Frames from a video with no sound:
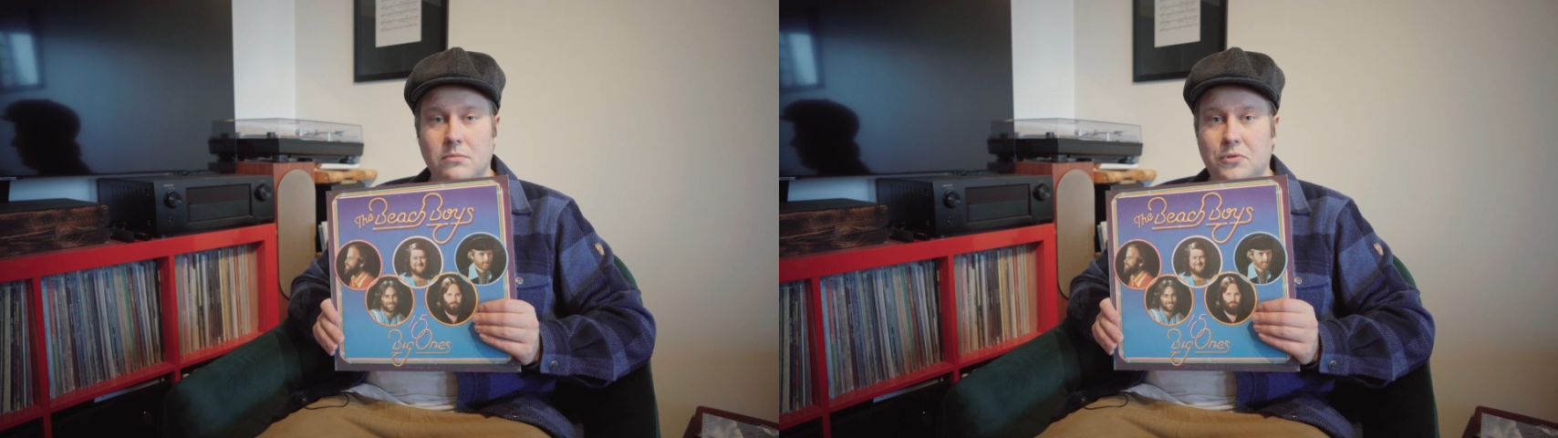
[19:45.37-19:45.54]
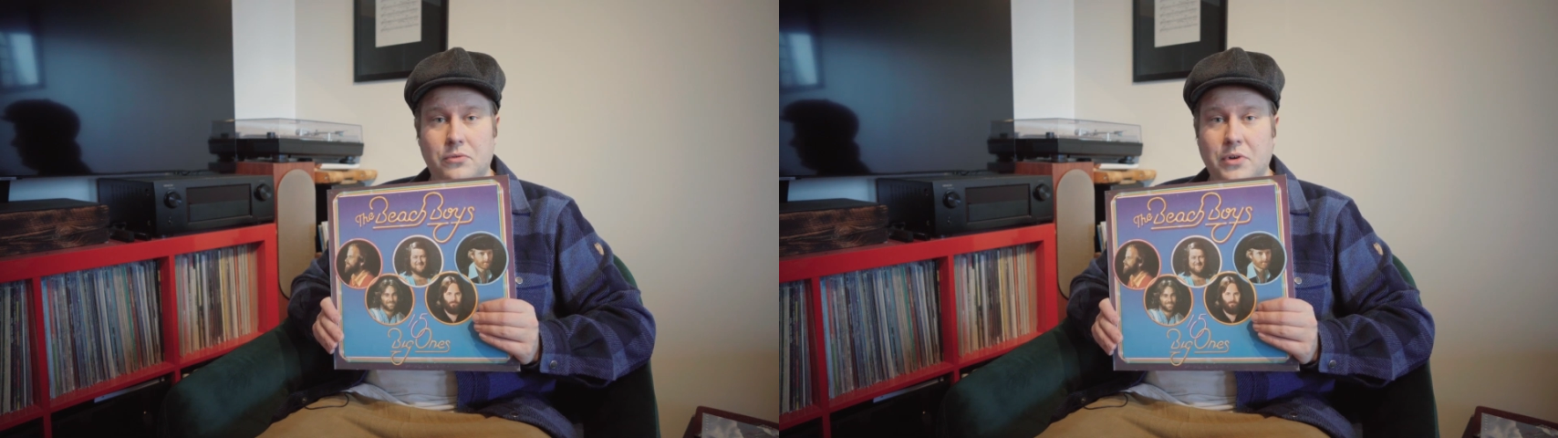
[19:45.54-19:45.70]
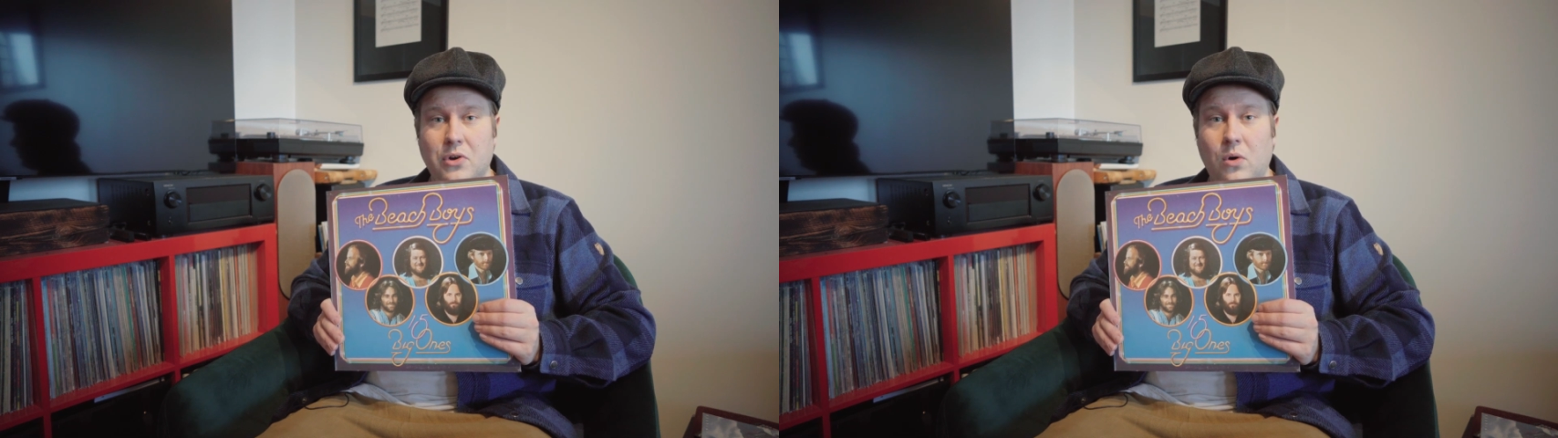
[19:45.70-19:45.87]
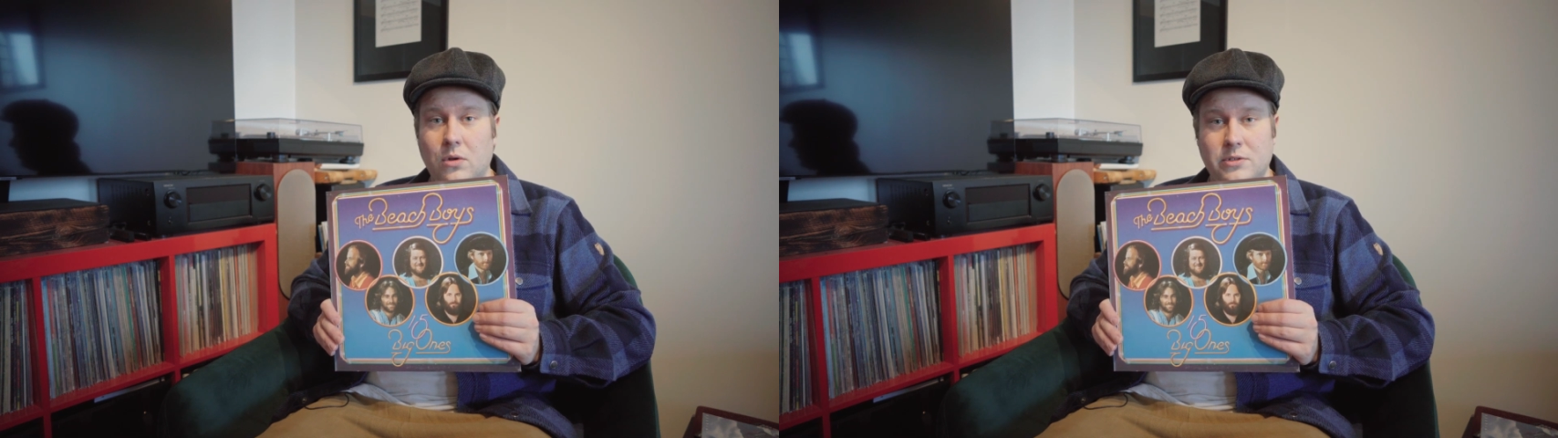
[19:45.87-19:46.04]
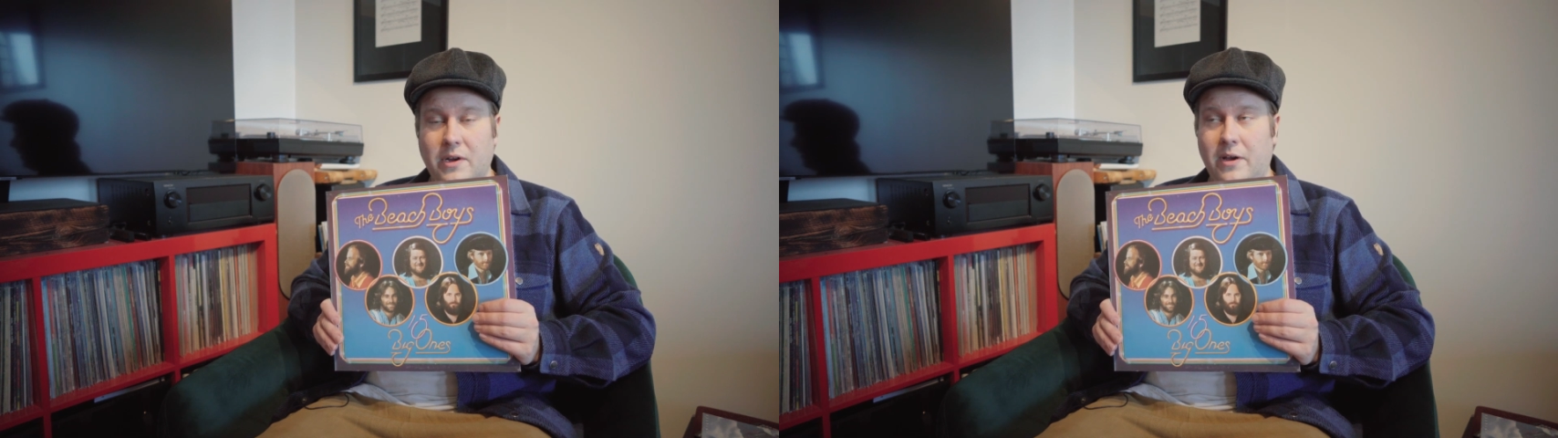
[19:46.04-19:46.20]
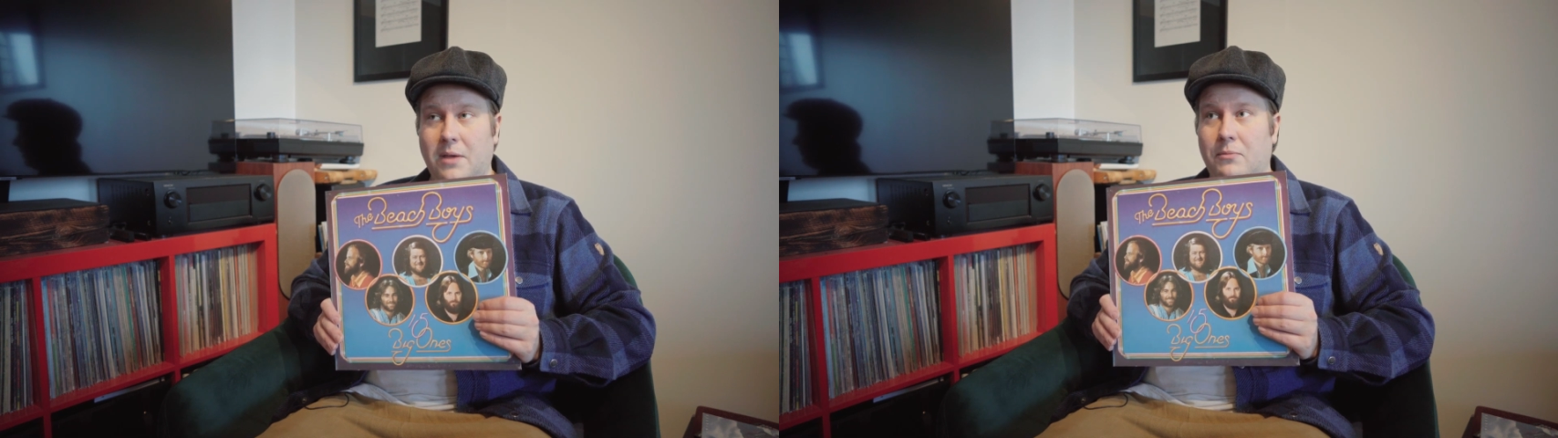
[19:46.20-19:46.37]
during all
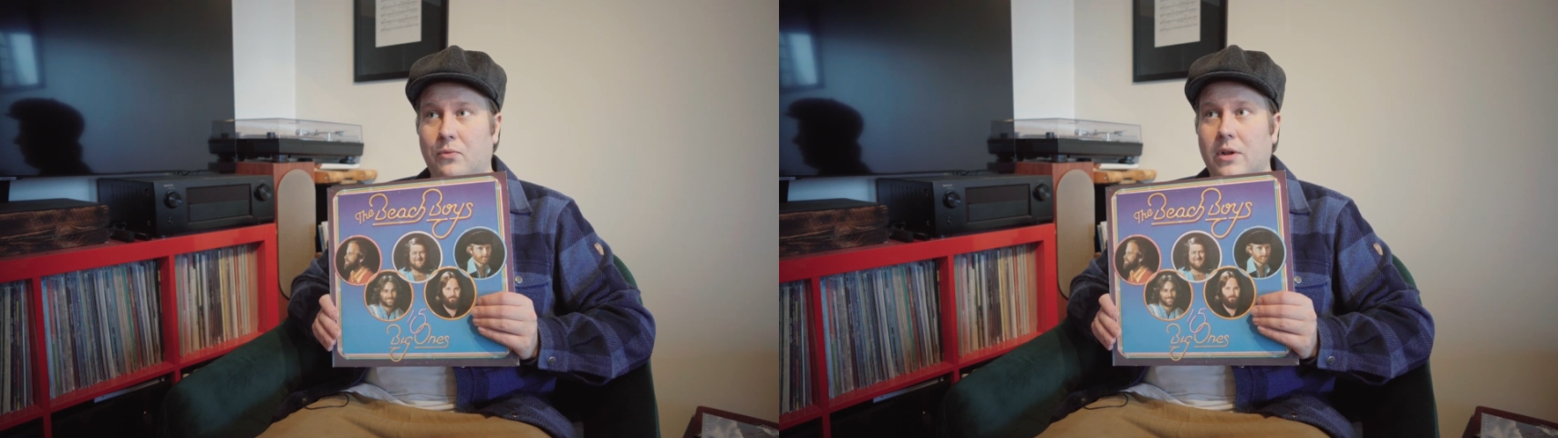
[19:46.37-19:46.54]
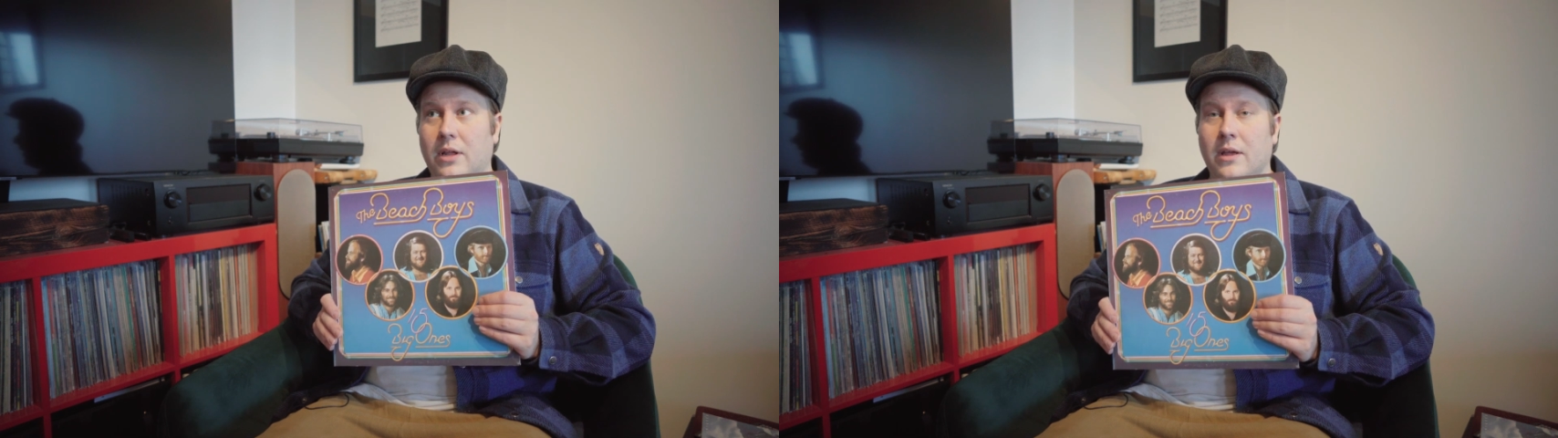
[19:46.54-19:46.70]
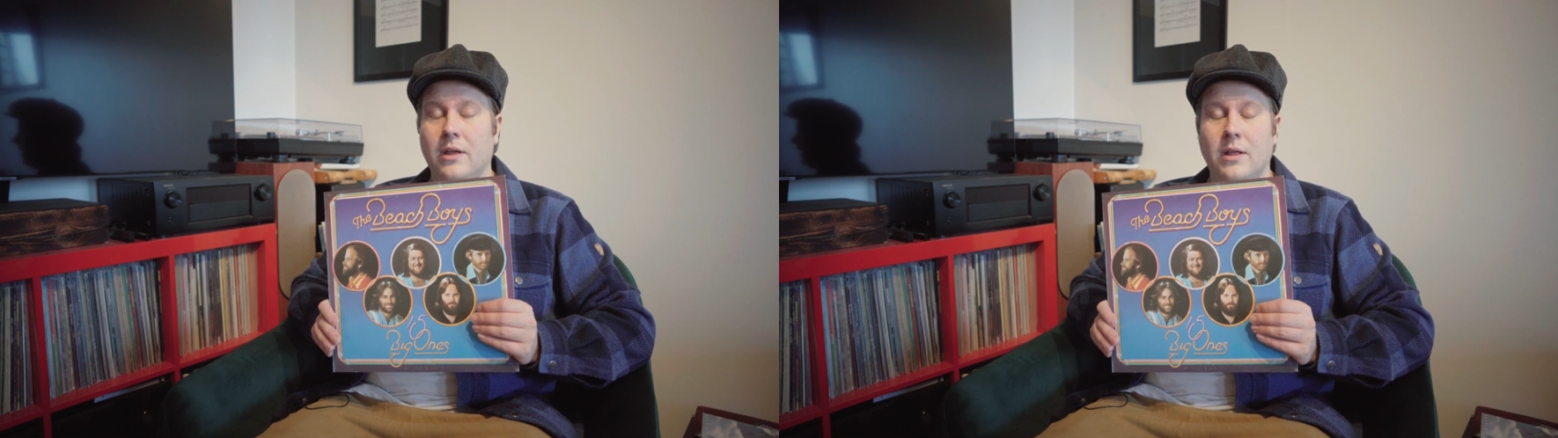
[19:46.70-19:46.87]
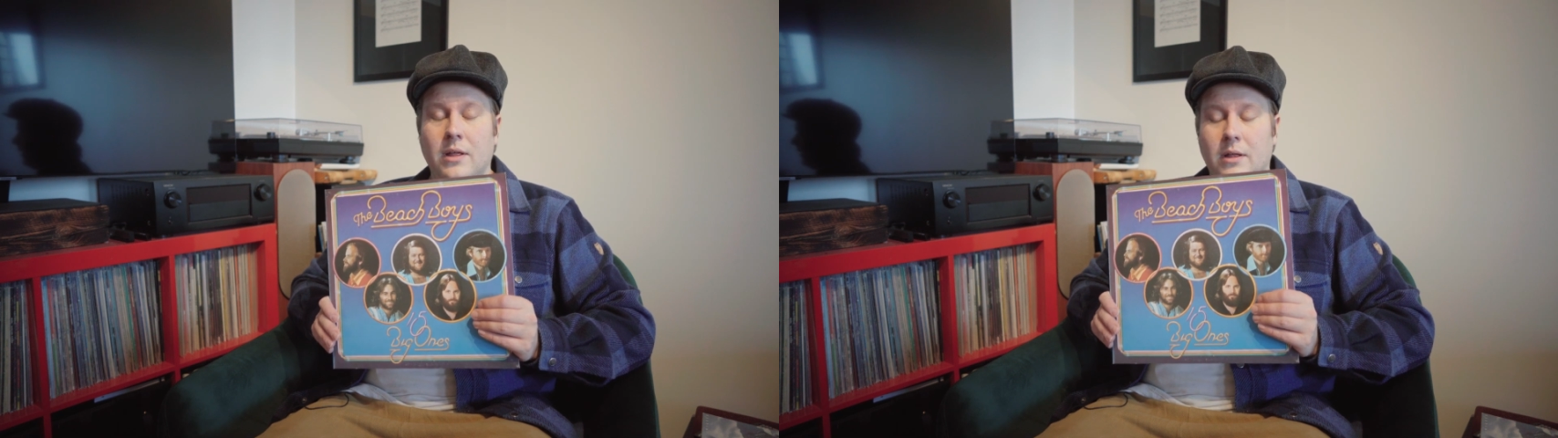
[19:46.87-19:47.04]
time, really.